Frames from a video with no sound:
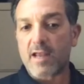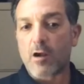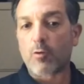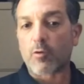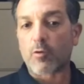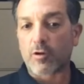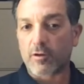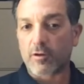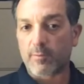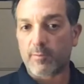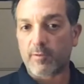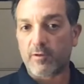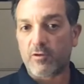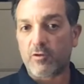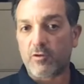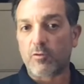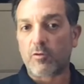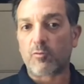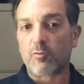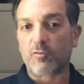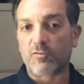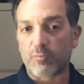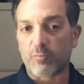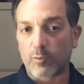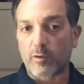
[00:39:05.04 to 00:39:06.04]
are going to be doing
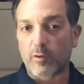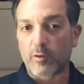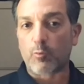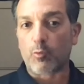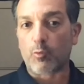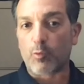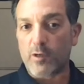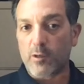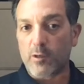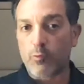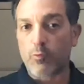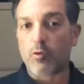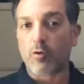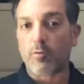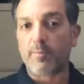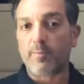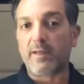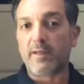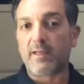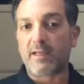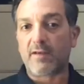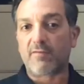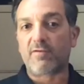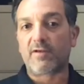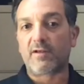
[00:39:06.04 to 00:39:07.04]
is we will be
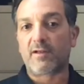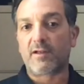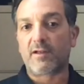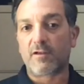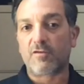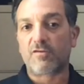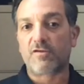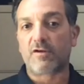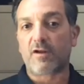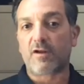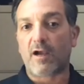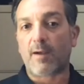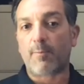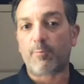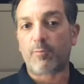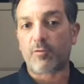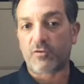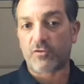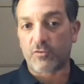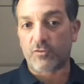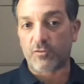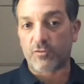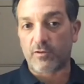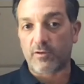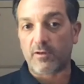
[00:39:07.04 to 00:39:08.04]
giving kids an
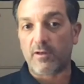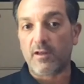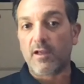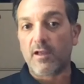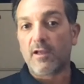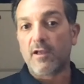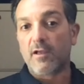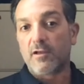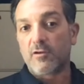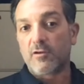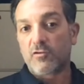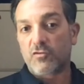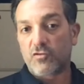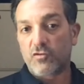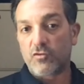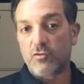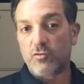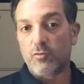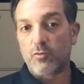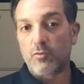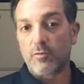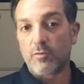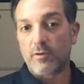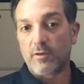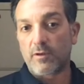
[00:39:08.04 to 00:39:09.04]
opportunity
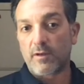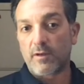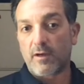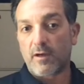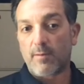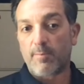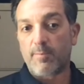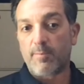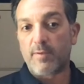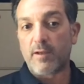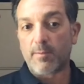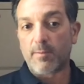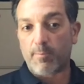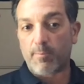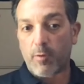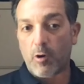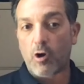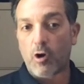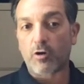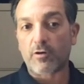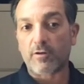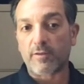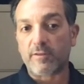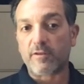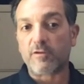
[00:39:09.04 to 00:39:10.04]
to be a
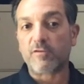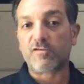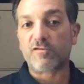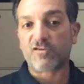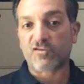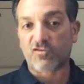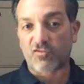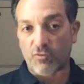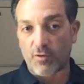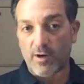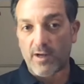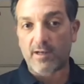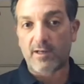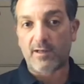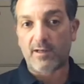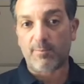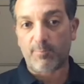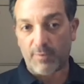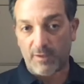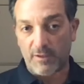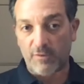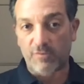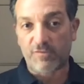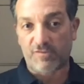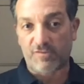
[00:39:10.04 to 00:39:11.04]
part of this training
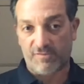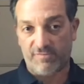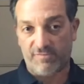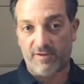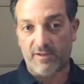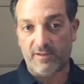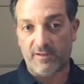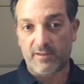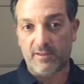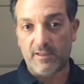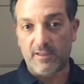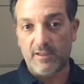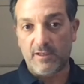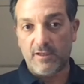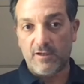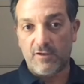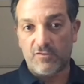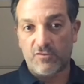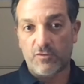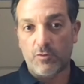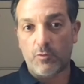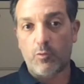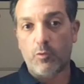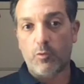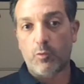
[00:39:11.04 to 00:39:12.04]
piece of it.
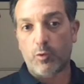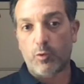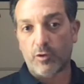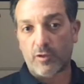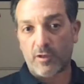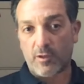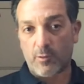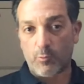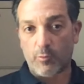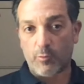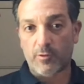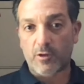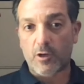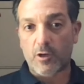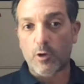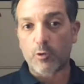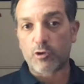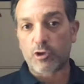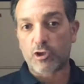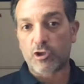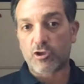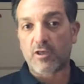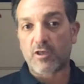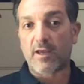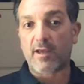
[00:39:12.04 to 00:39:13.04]
So we're working with
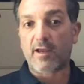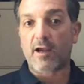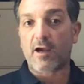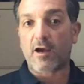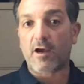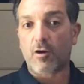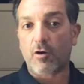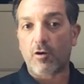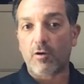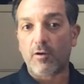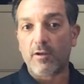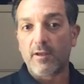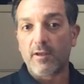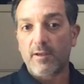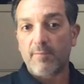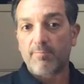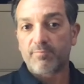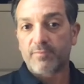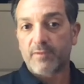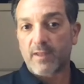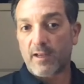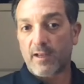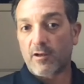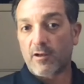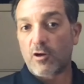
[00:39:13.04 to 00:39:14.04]
Coach JL
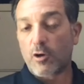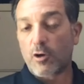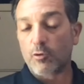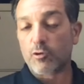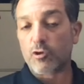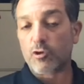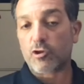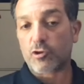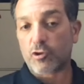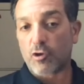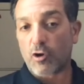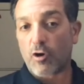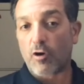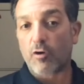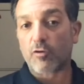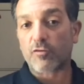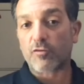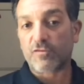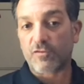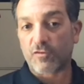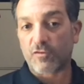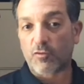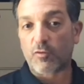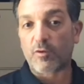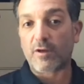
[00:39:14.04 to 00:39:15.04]
and Coach Charles to
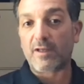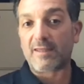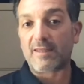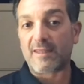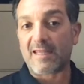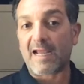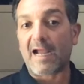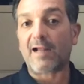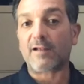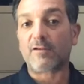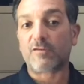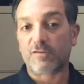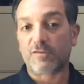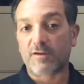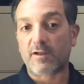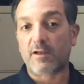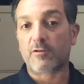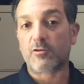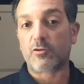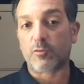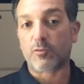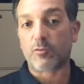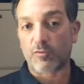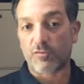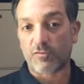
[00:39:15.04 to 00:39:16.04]
create that
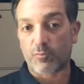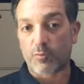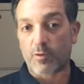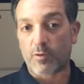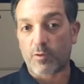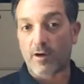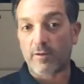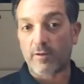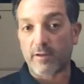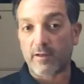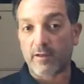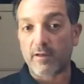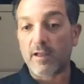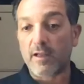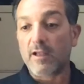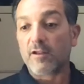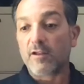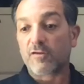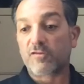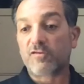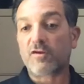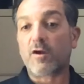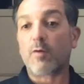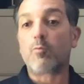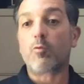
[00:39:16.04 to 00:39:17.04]
schedule as well, that
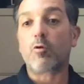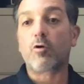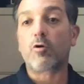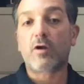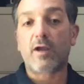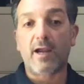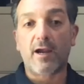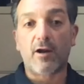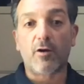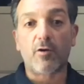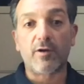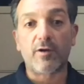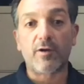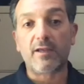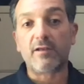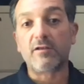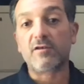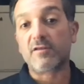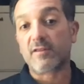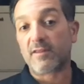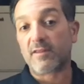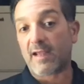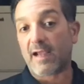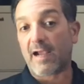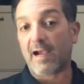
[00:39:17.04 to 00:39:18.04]
some will carry into
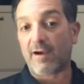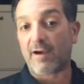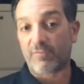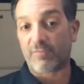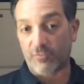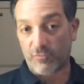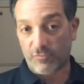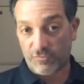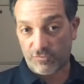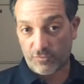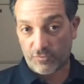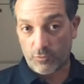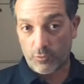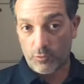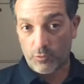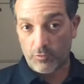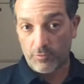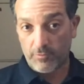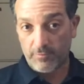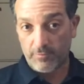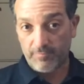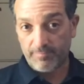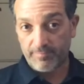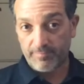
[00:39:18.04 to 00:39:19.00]
the after school.